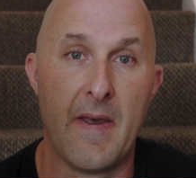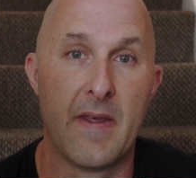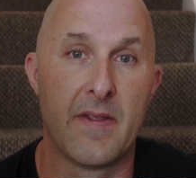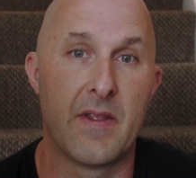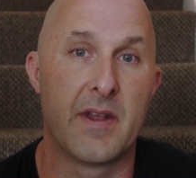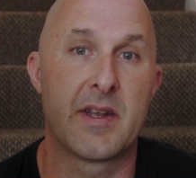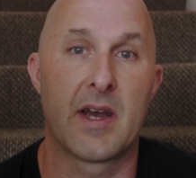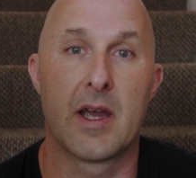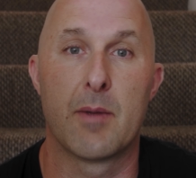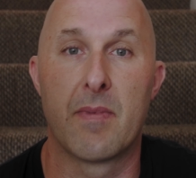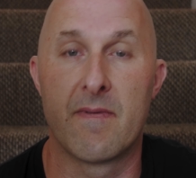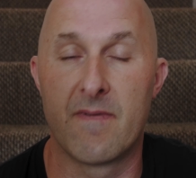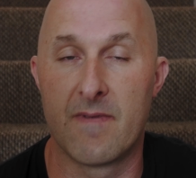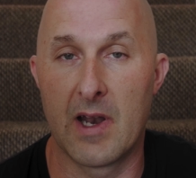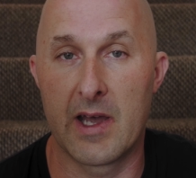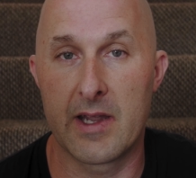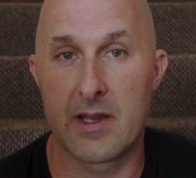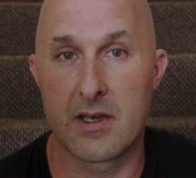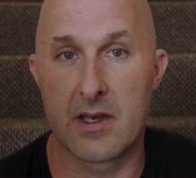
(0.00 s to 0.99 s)
the type of
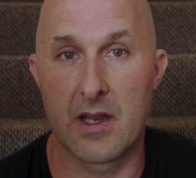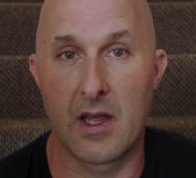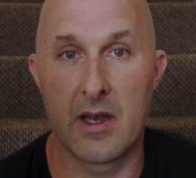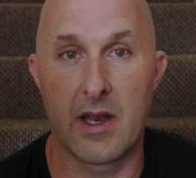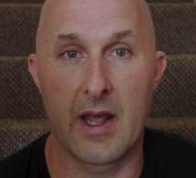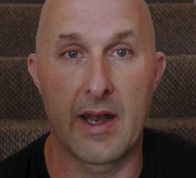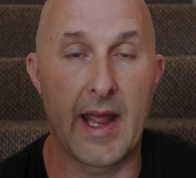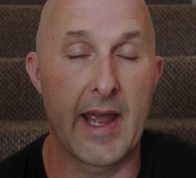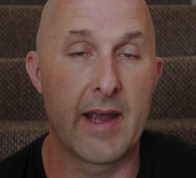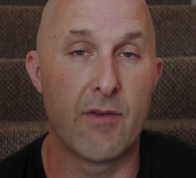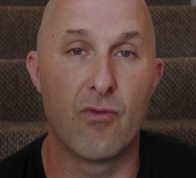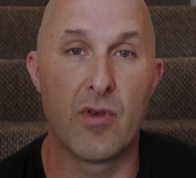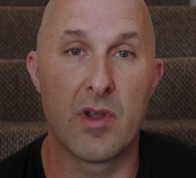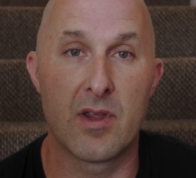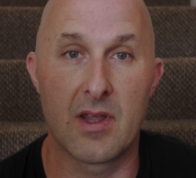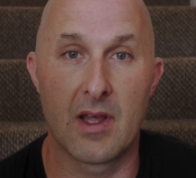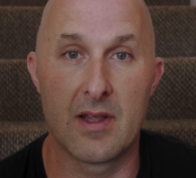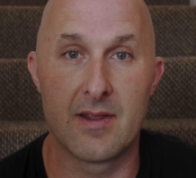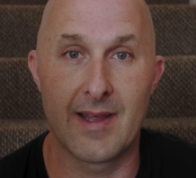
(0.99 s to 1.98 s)
lighting and
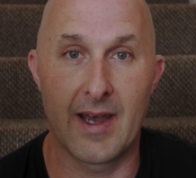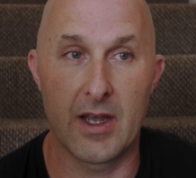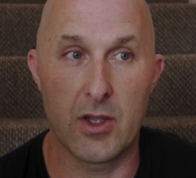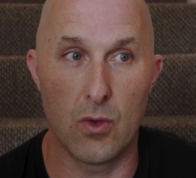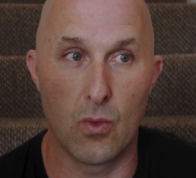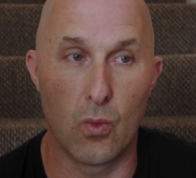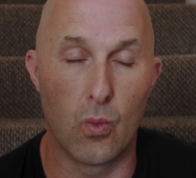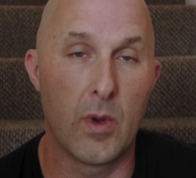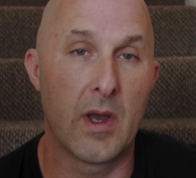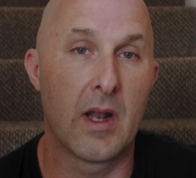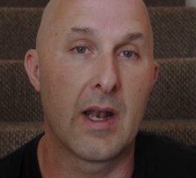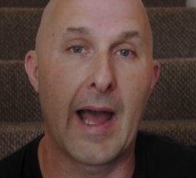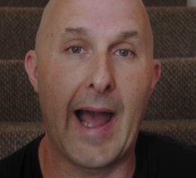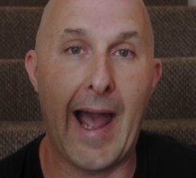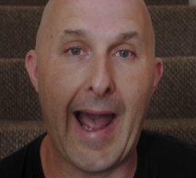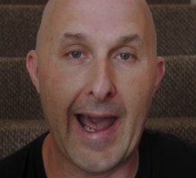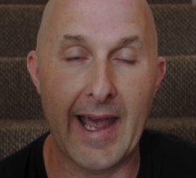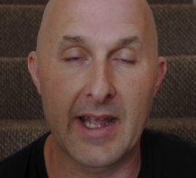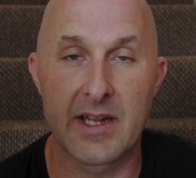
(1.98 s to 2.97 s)
everything that you will
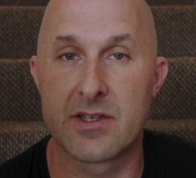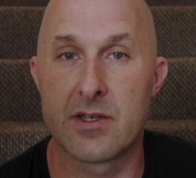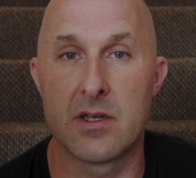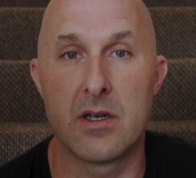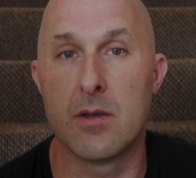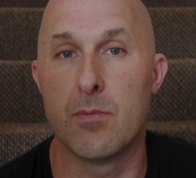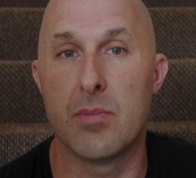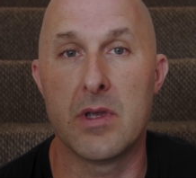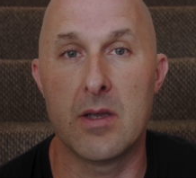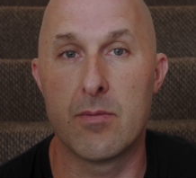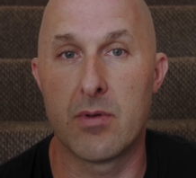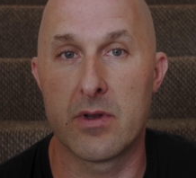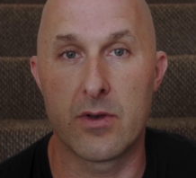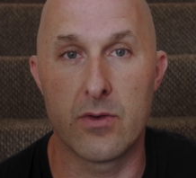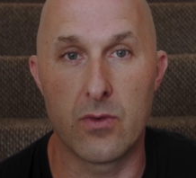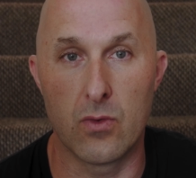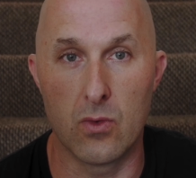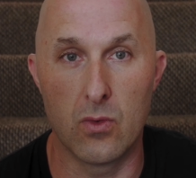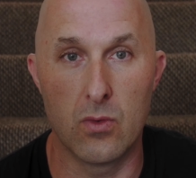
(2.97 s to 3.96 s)
actually be able to
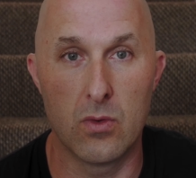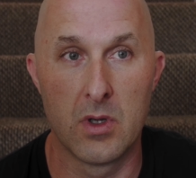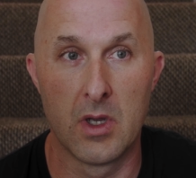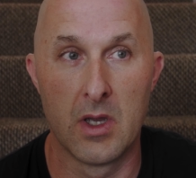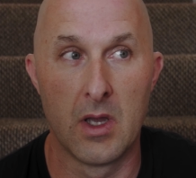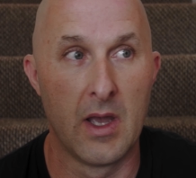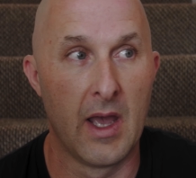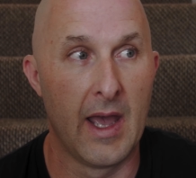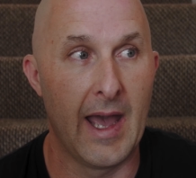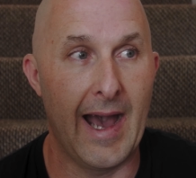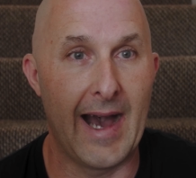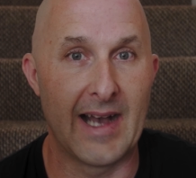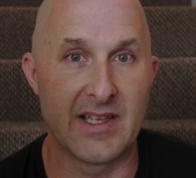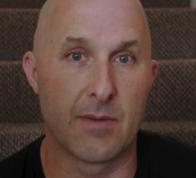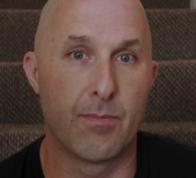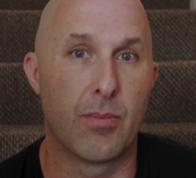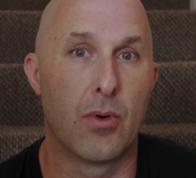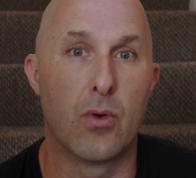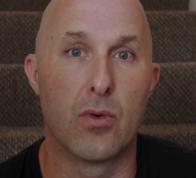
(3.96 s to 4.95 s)
do, as
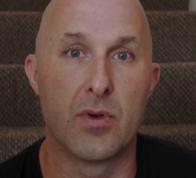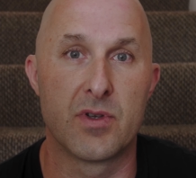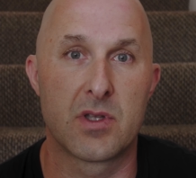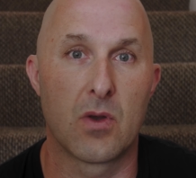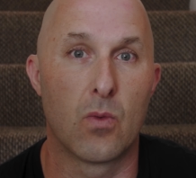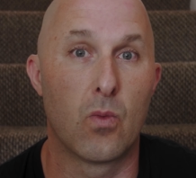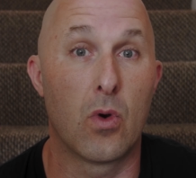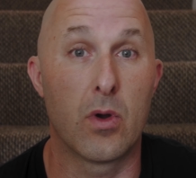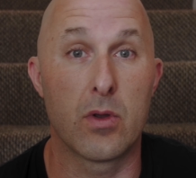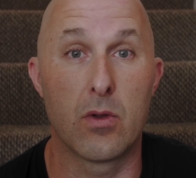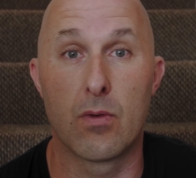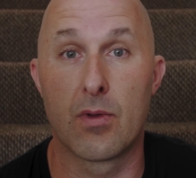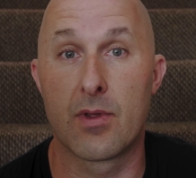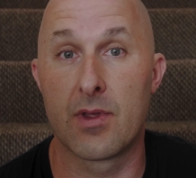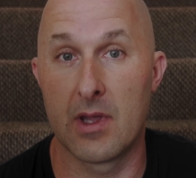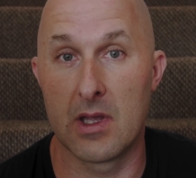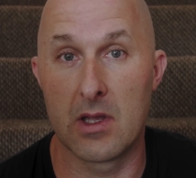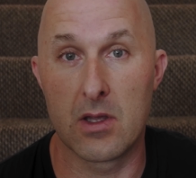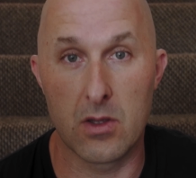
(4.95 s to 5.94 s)
opposed to what you
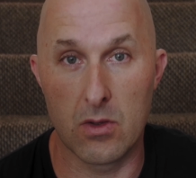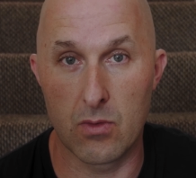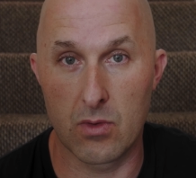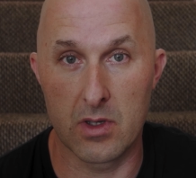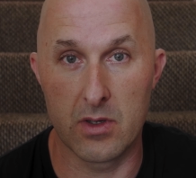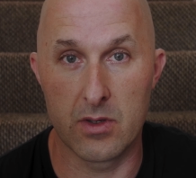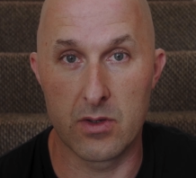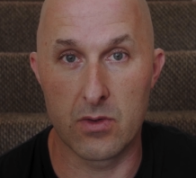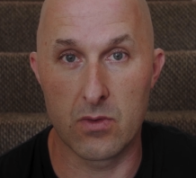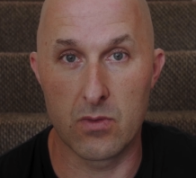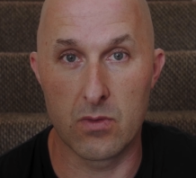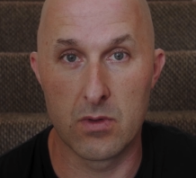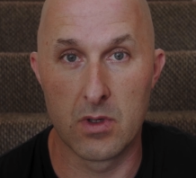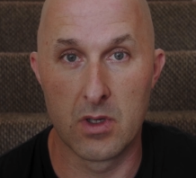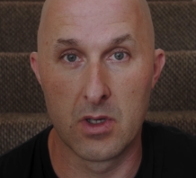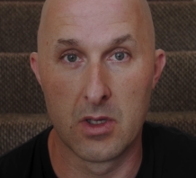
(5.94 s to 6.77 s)
think you can do.